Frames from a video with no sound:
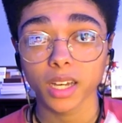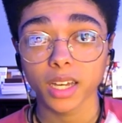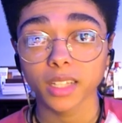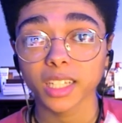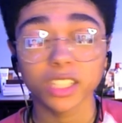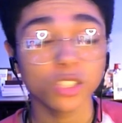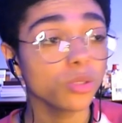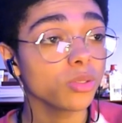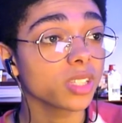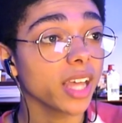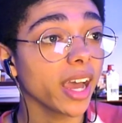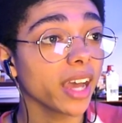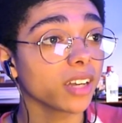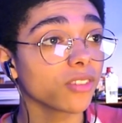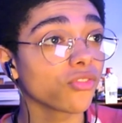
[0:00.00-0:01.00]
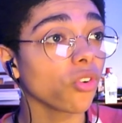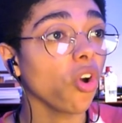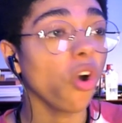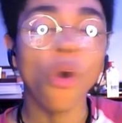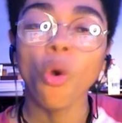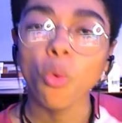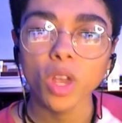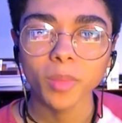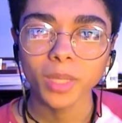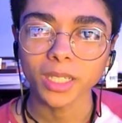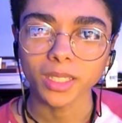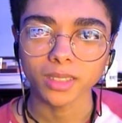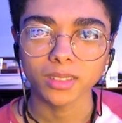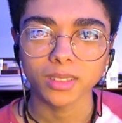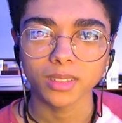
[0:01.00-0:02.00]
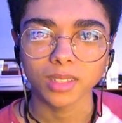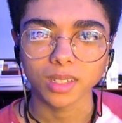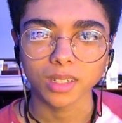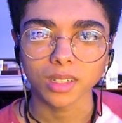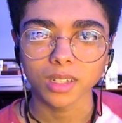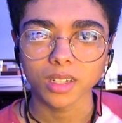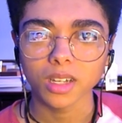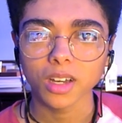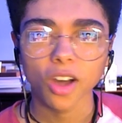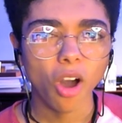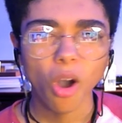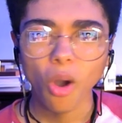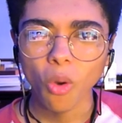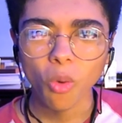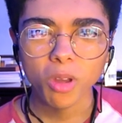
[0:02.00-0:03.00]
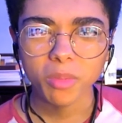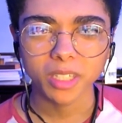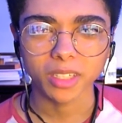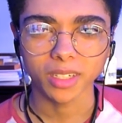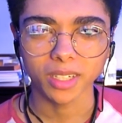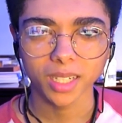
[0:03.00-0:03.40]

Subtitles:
They use that for all women. All women.